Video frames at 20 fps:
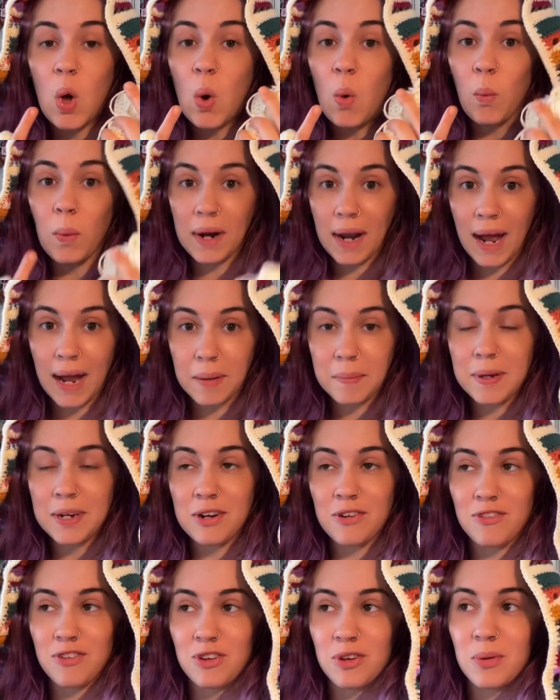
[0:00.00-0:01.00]
What I'm gonna
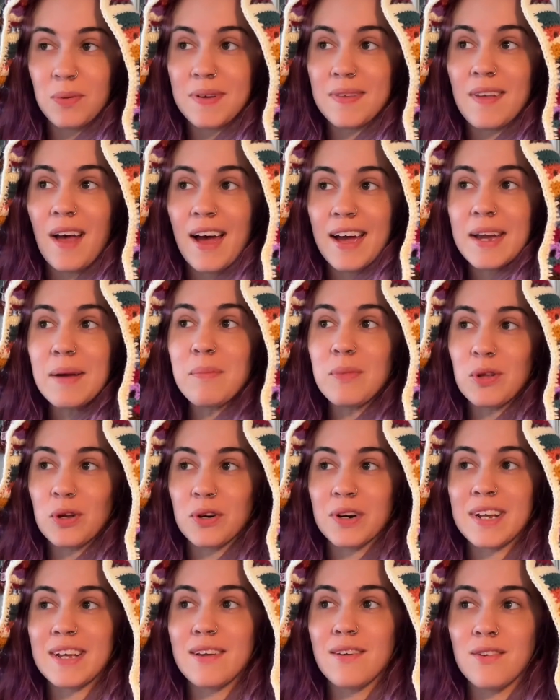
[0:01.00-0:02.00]
do is I am
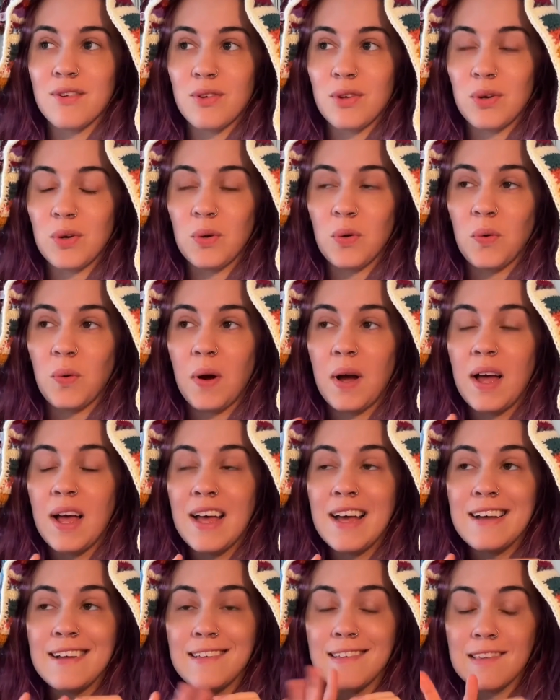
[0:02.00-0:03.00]
learning to
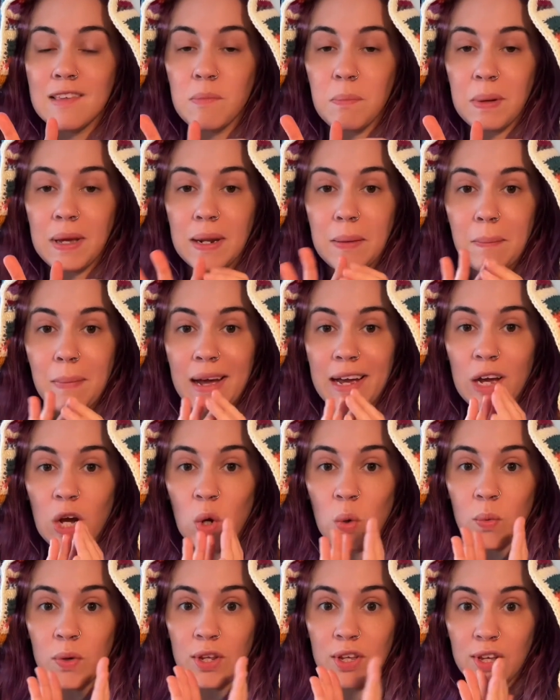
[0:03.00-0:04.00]
spin my
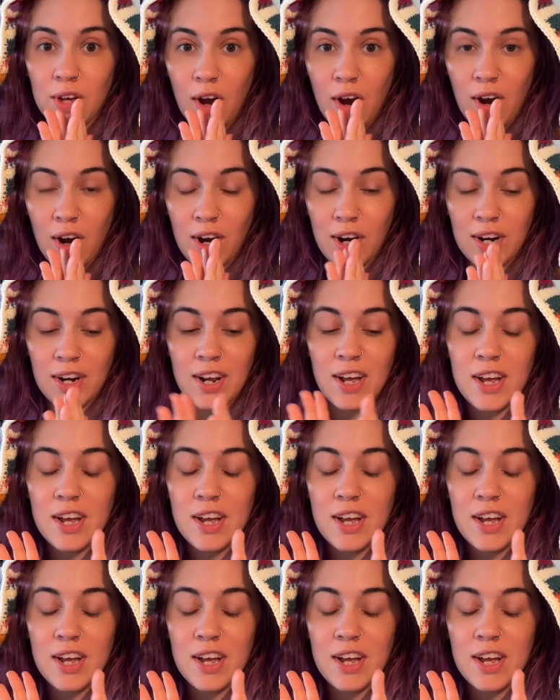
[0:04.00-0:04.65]
own yarn.